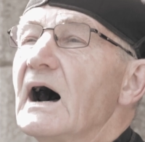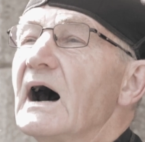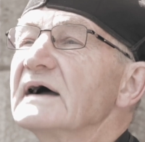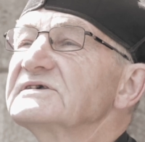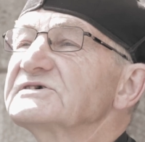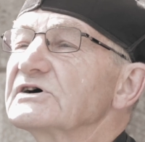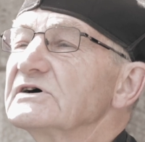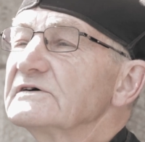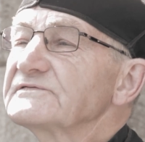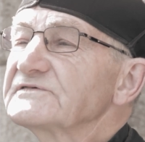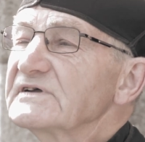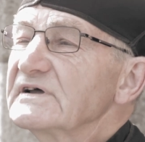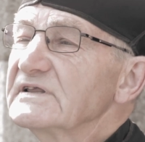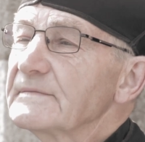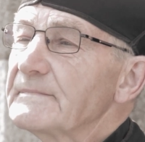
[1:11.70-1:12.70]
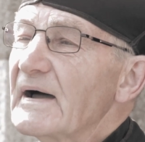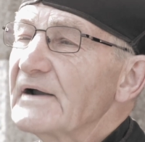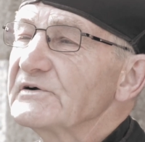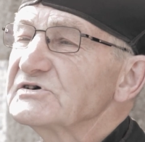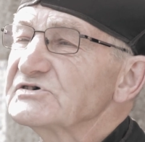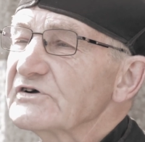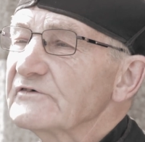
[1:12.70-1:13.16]
I served in the
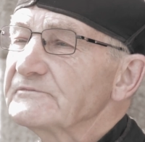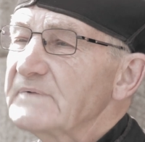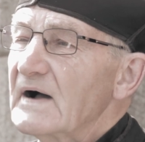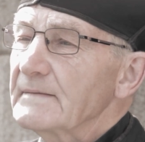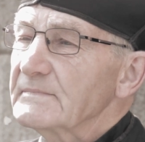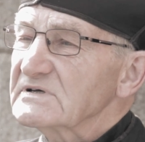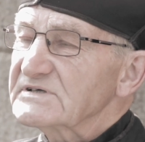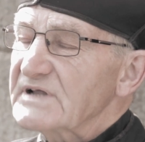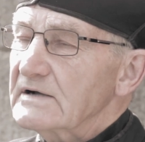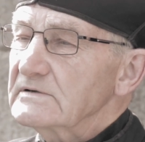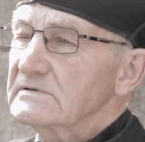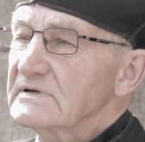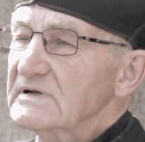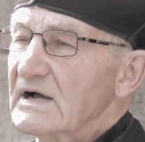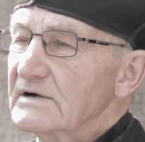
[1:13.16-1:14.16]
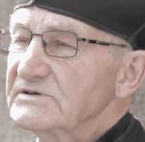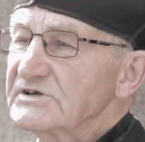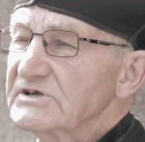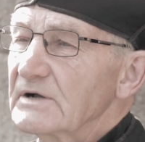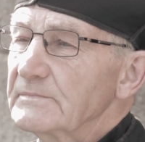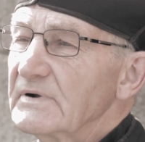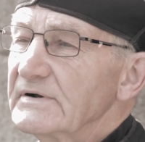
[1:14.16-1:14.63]
parish of Palmerstown, County
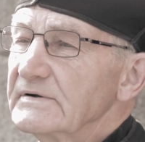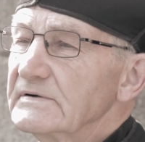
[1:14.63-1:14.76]
Dublin,